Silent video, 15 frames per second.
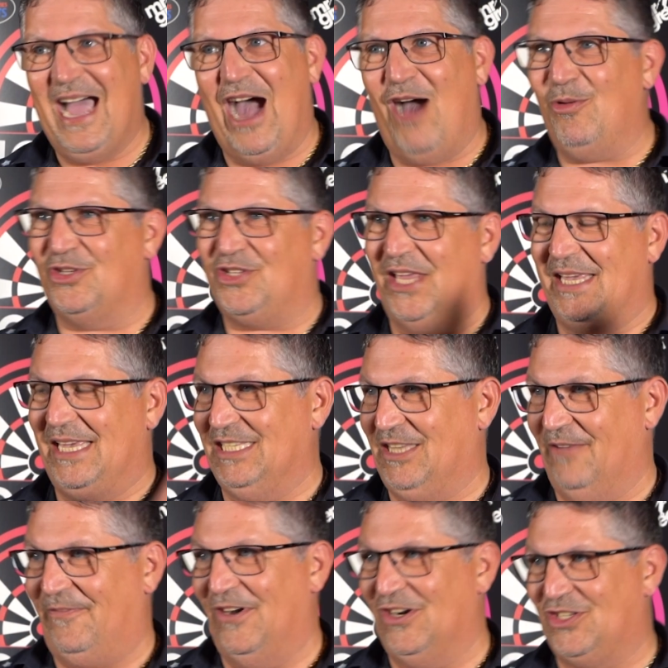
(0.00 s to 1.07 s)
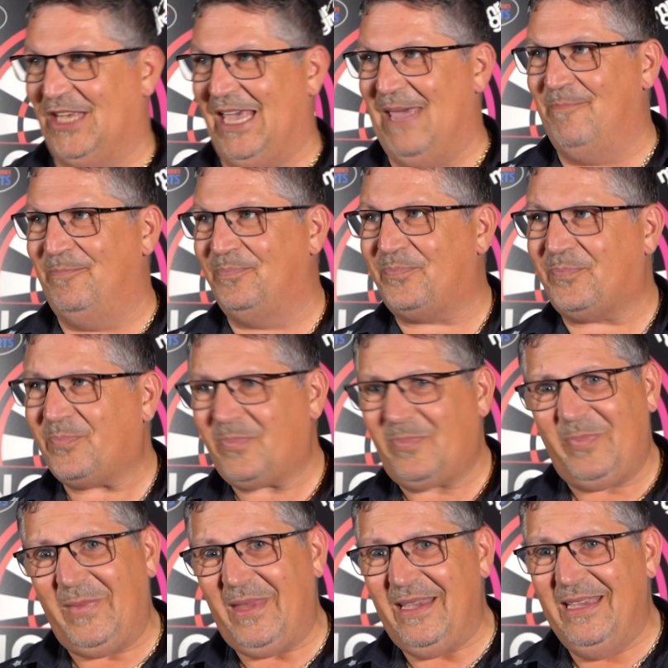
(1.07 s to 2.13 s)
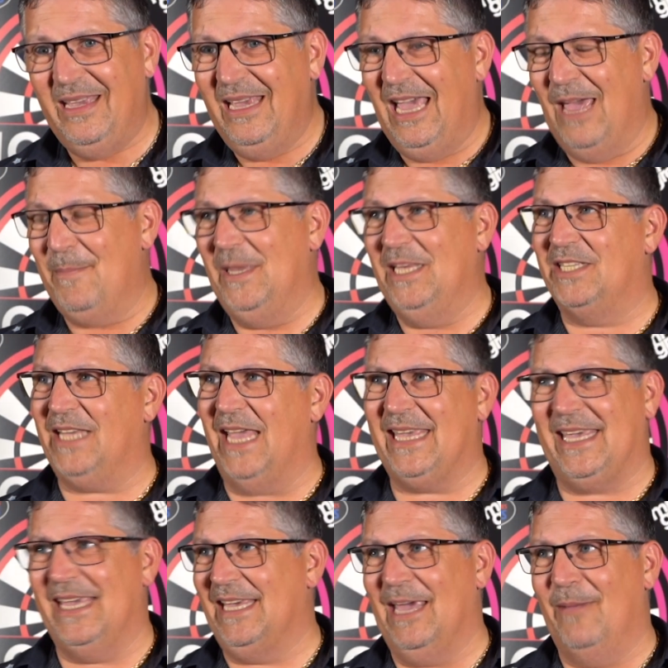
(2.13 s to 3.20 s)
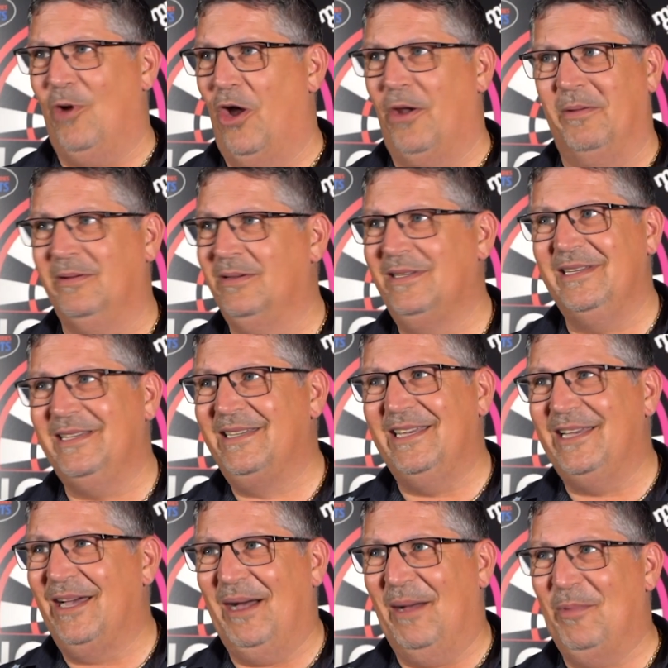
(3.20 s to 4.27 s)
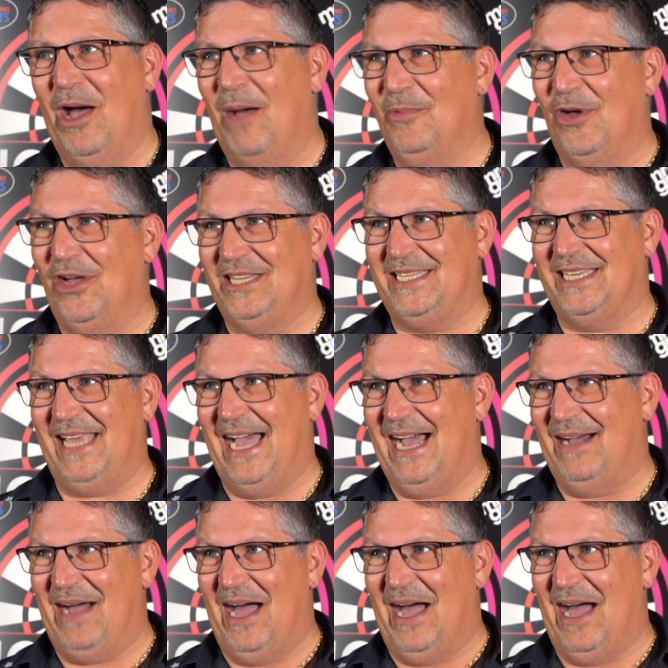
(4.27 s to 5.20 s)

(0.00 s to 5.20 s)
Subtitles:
I always think it's the first game. It's been second game on. I'm not into that.